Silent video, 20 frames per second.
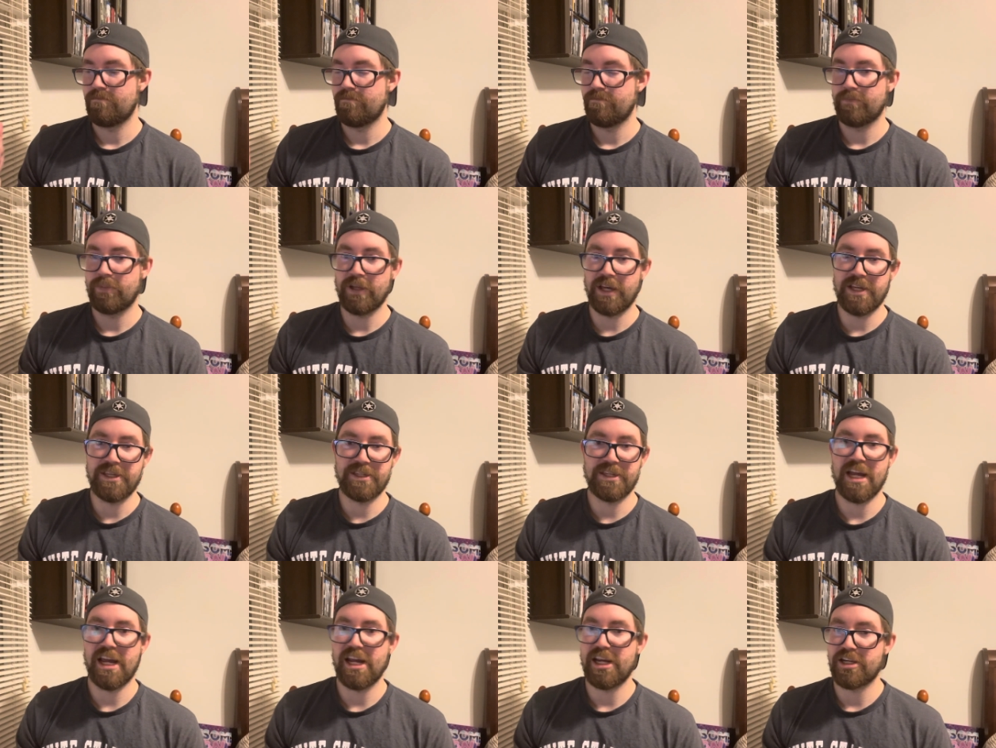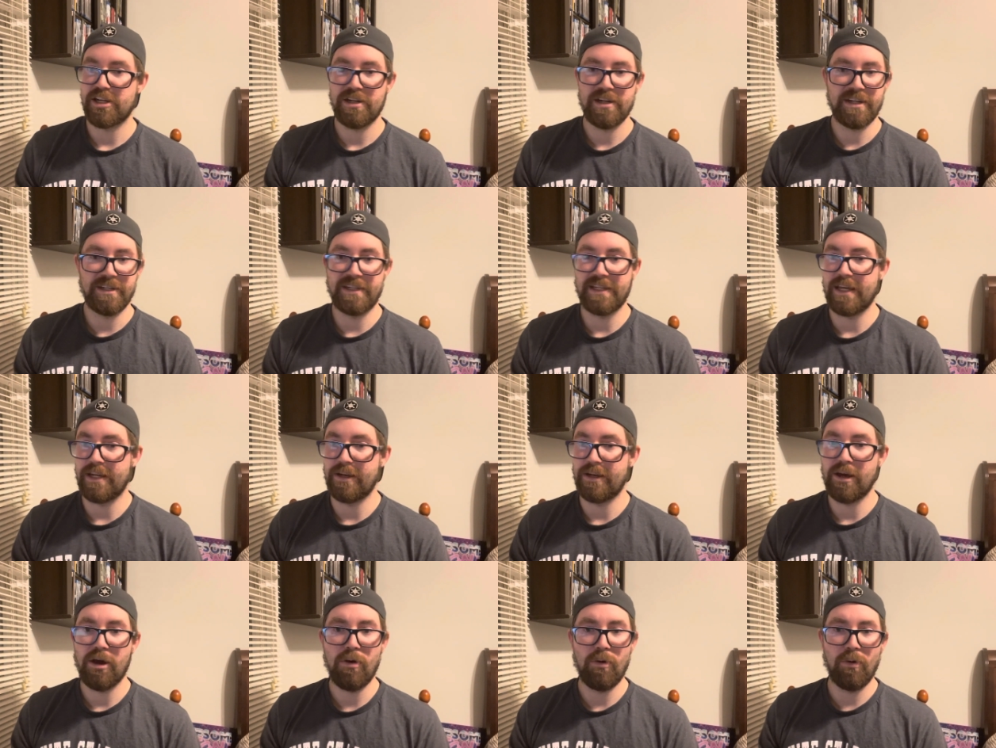PlayStation,
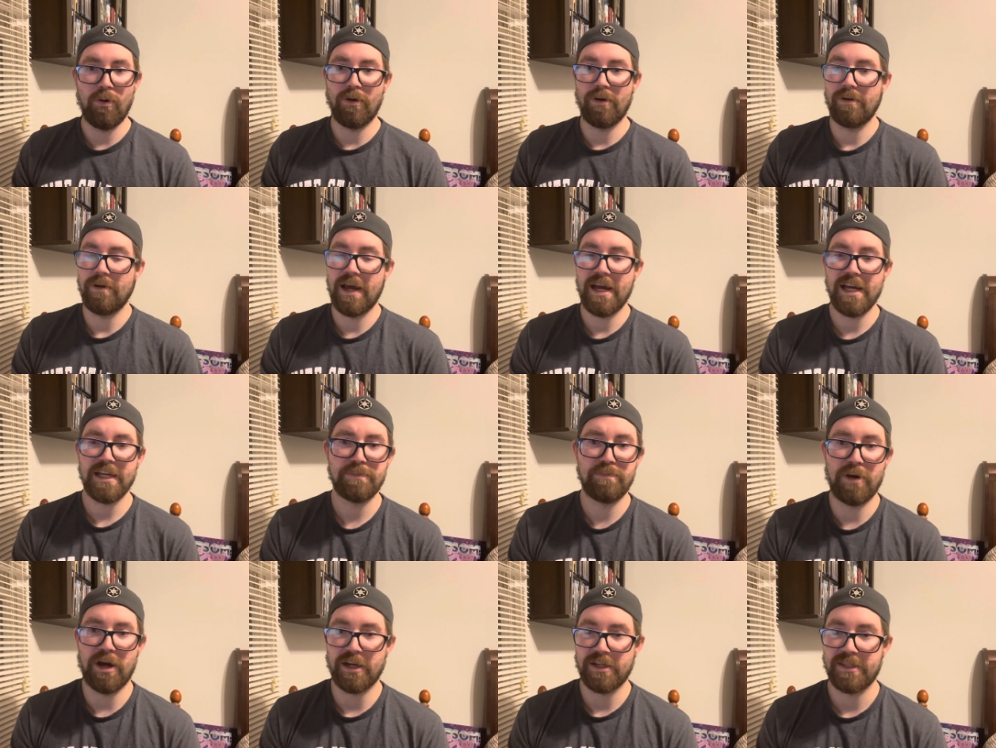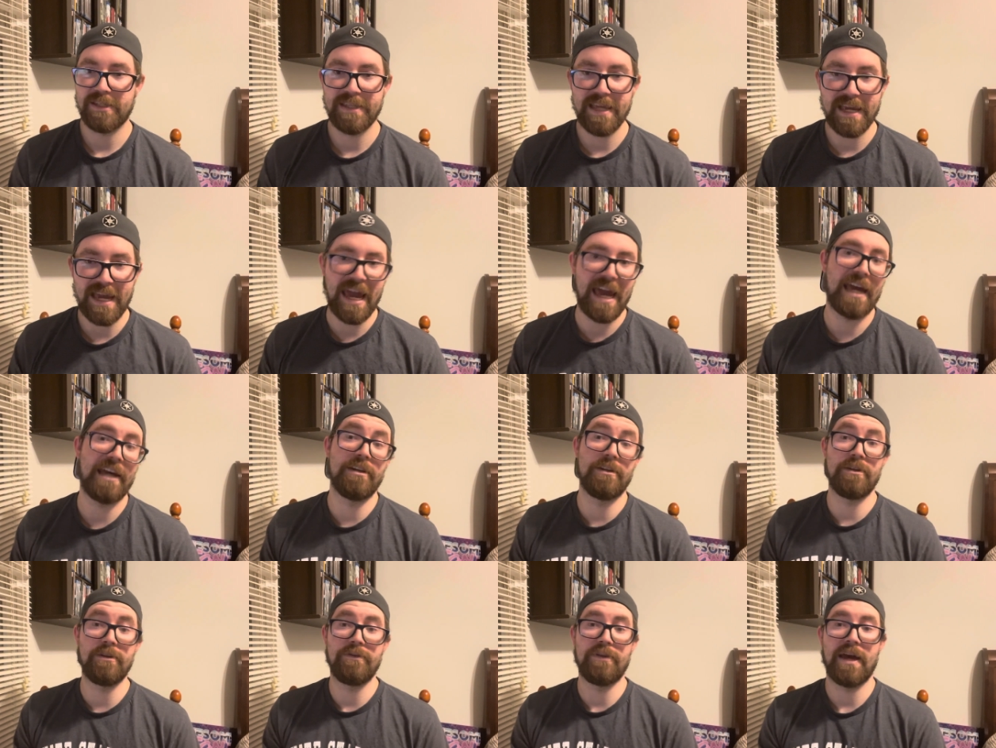Nintendo, or Xbox. They
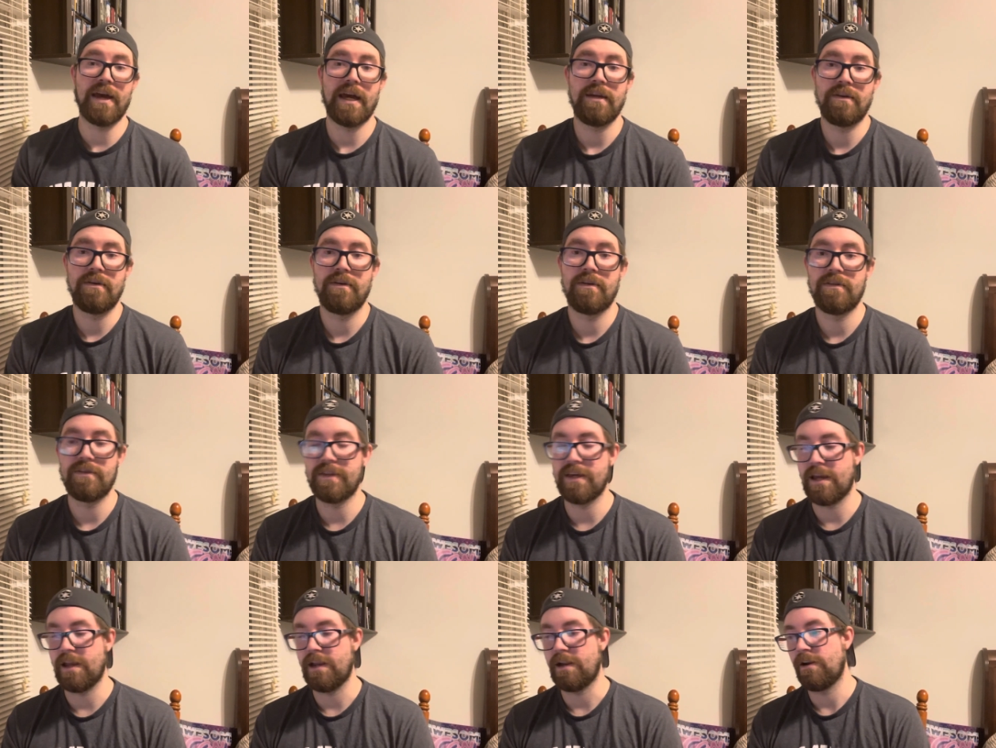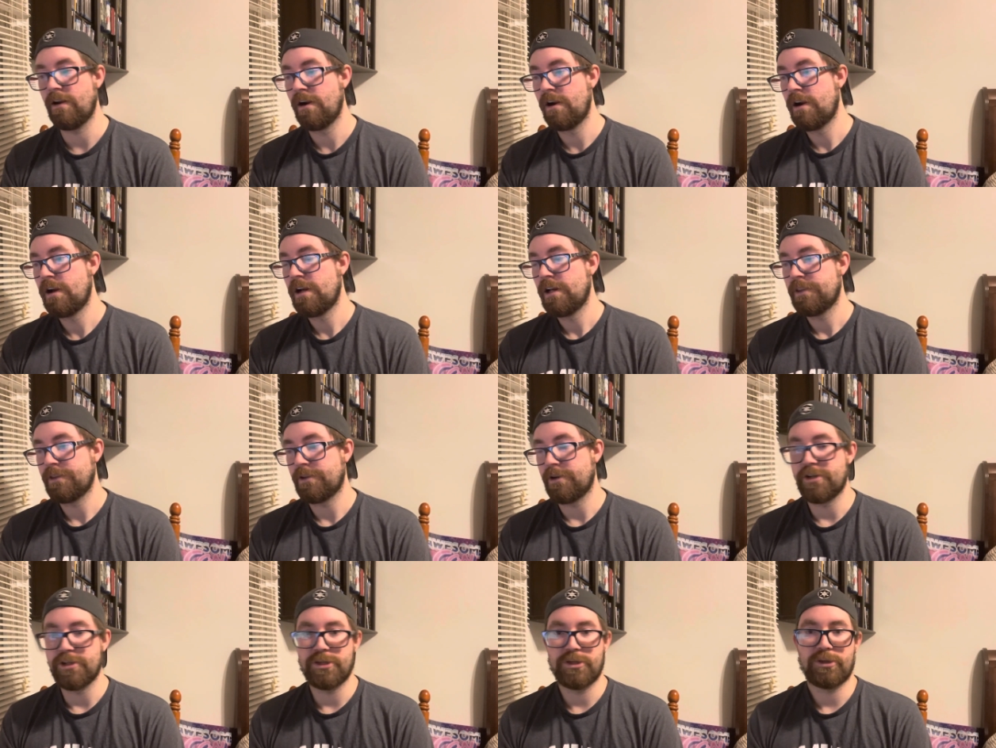can't do that.
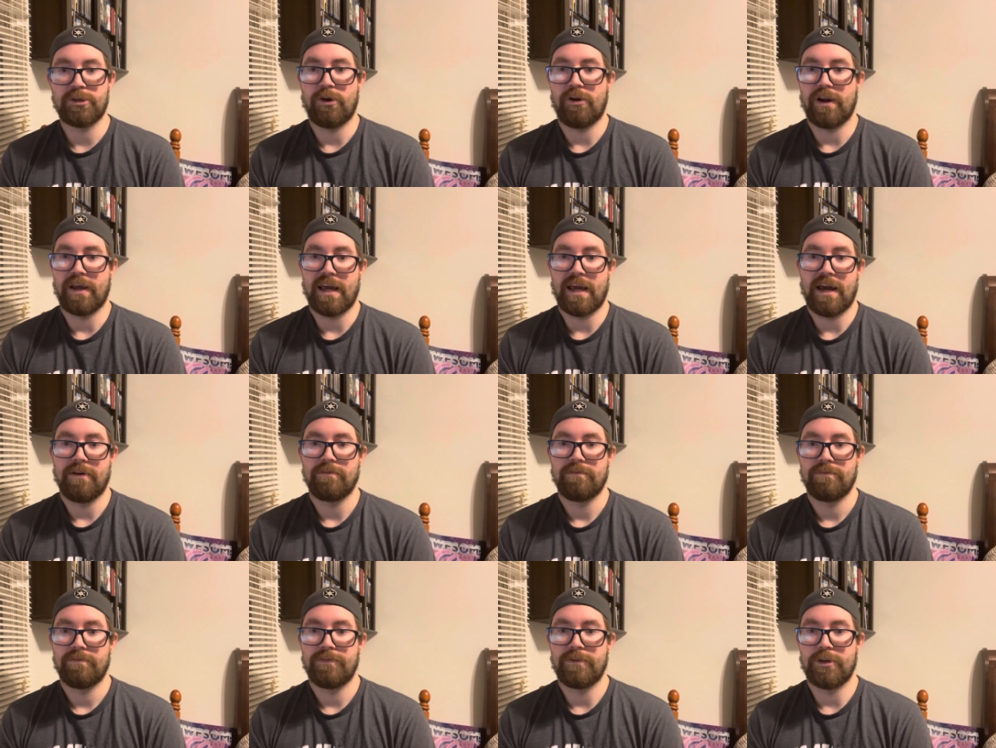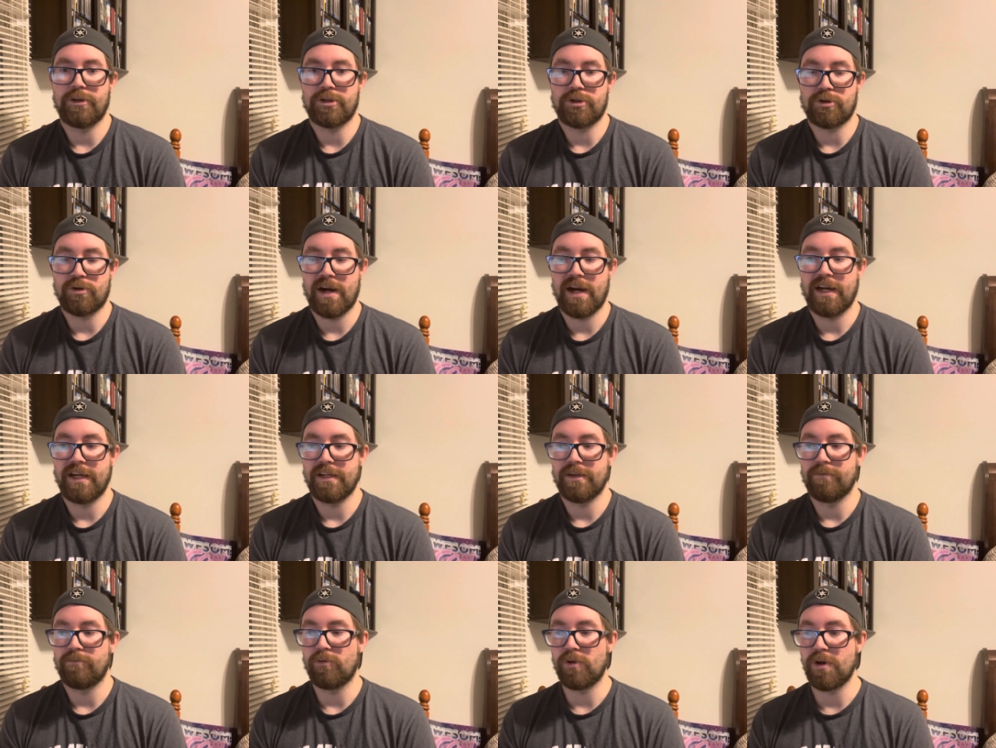They're just starting out. They're trying
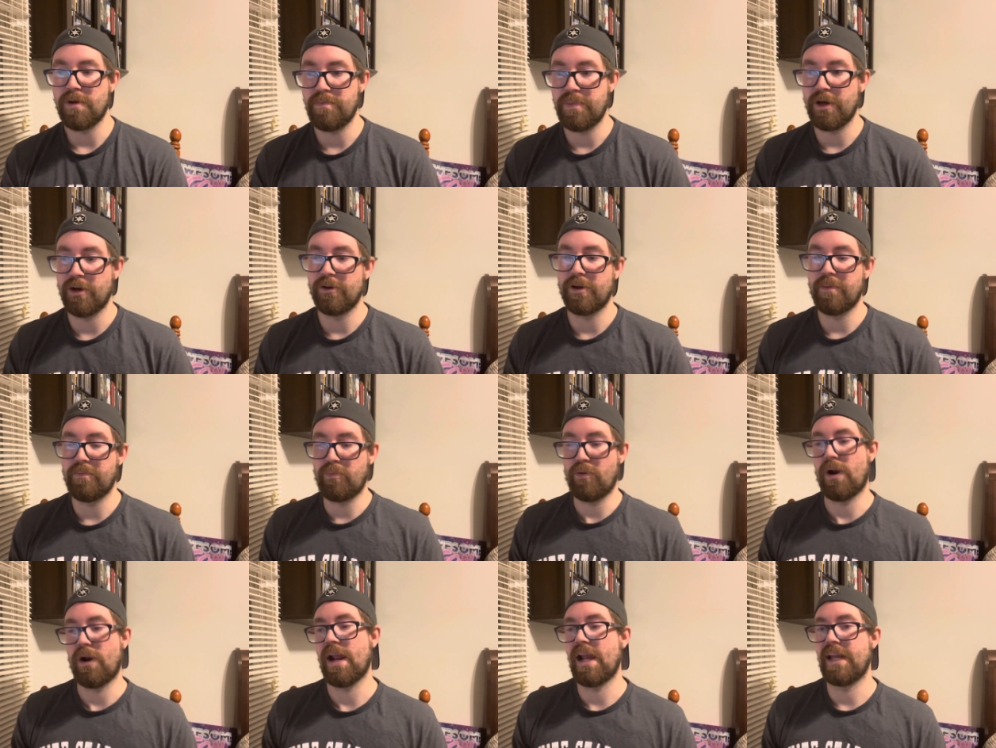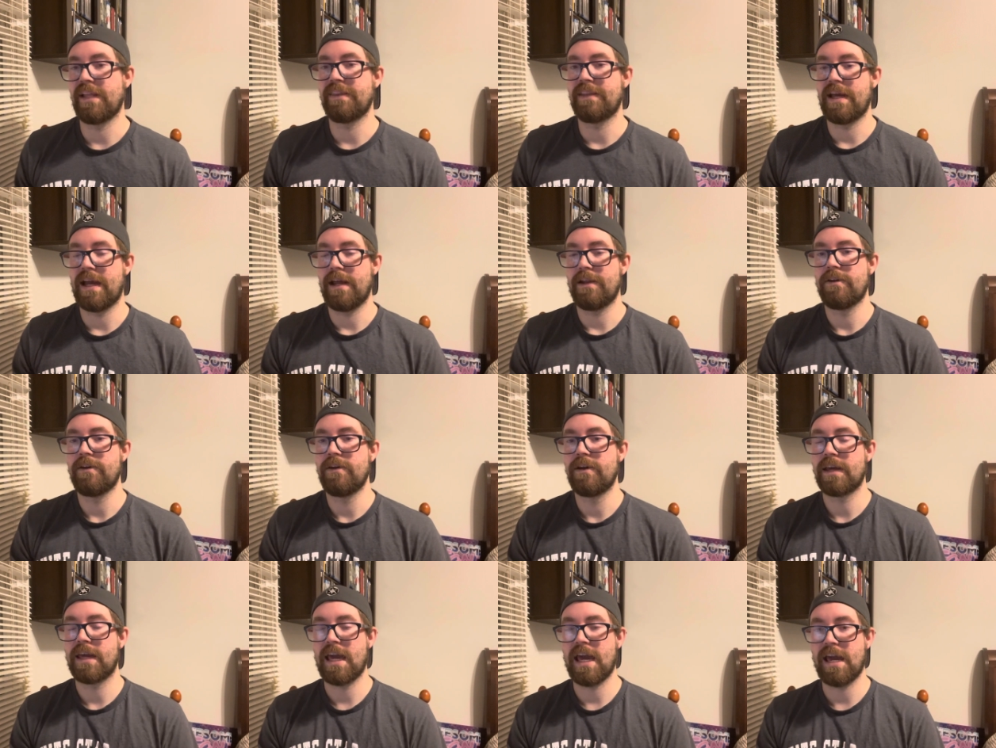to rebuild a brand that
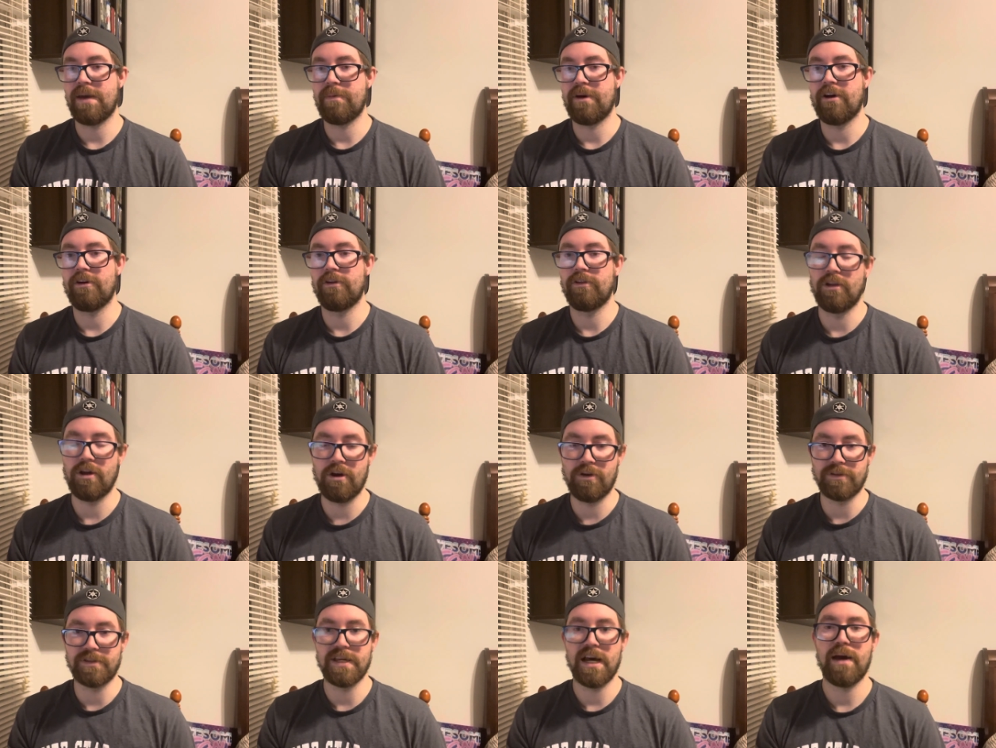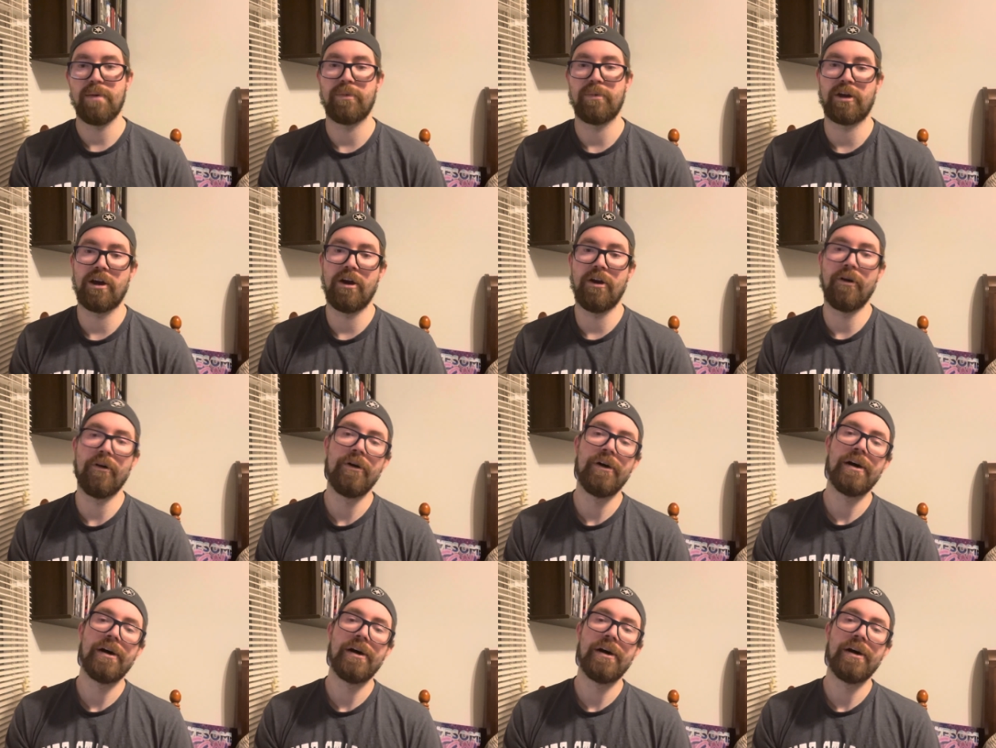came out a long time ago